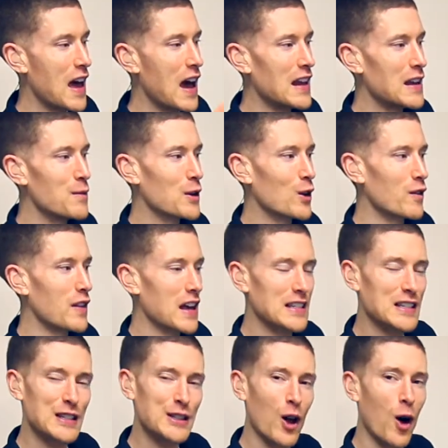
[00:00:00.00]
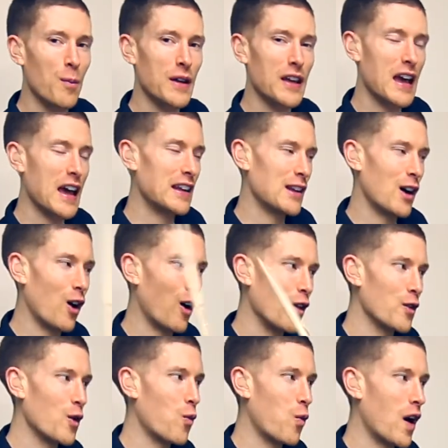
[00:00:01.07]
and then we've got that stop again
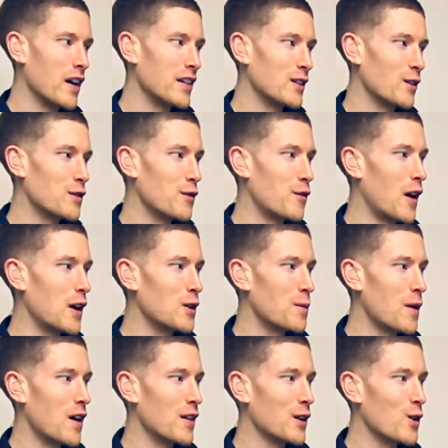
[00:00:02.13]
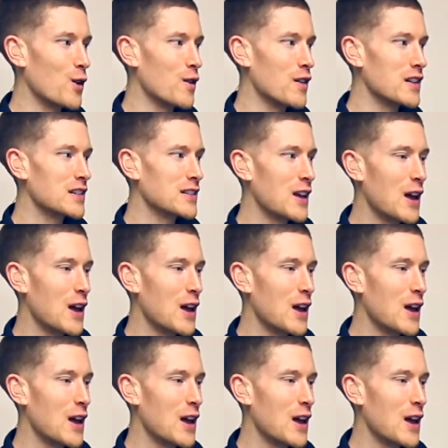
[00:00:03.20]
on the 1 of the final bar of the chorus,